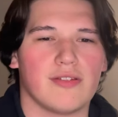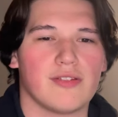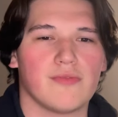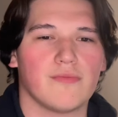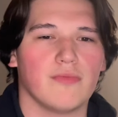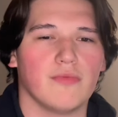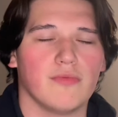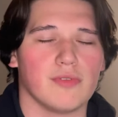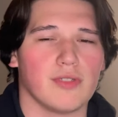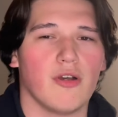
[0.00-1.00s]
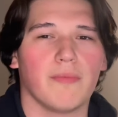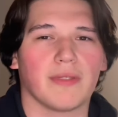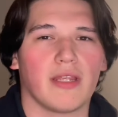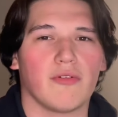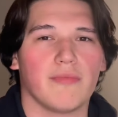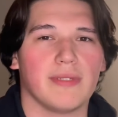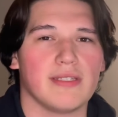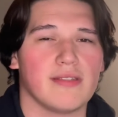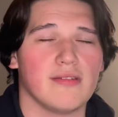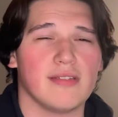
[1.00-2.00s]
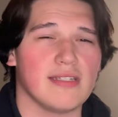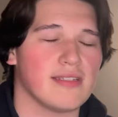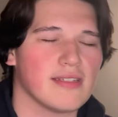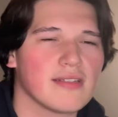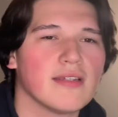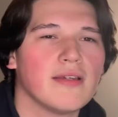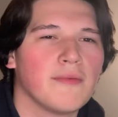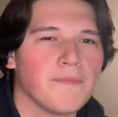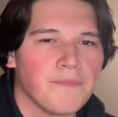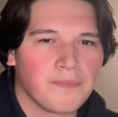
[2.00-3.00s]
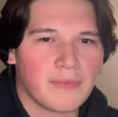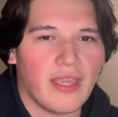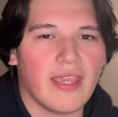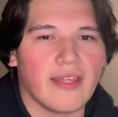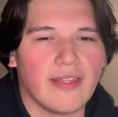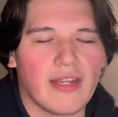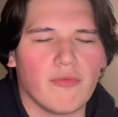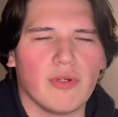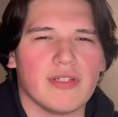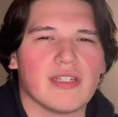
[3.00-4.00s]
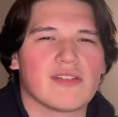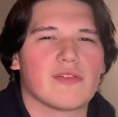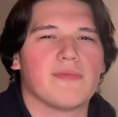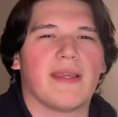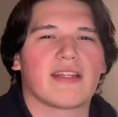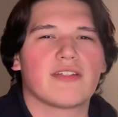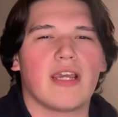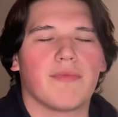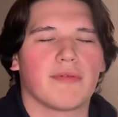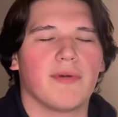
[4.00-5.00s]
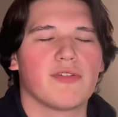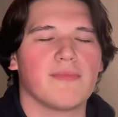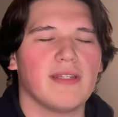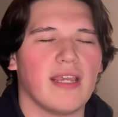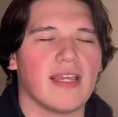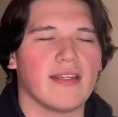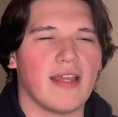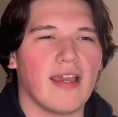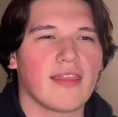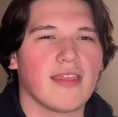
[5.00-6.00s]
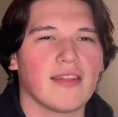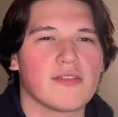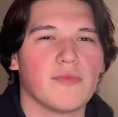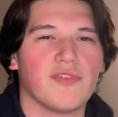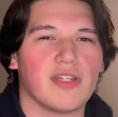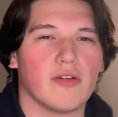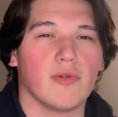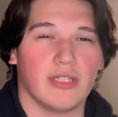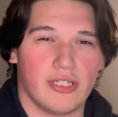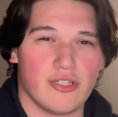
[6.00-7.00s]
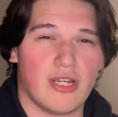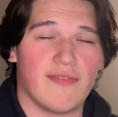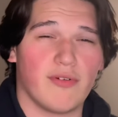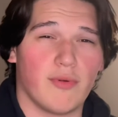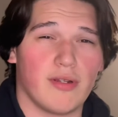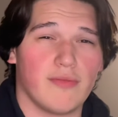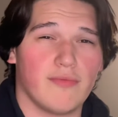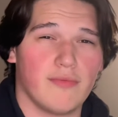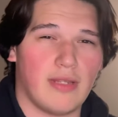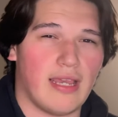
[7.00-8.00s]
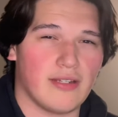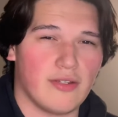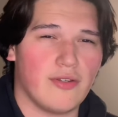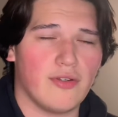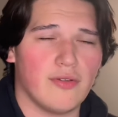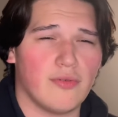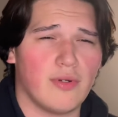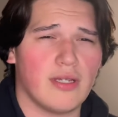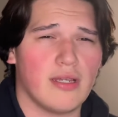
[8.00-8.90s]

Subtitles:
just was hoping that it would be decent and that it wouldn't disrespect Chadwick Boseman, and I think this movie did a really good job for what it had to do.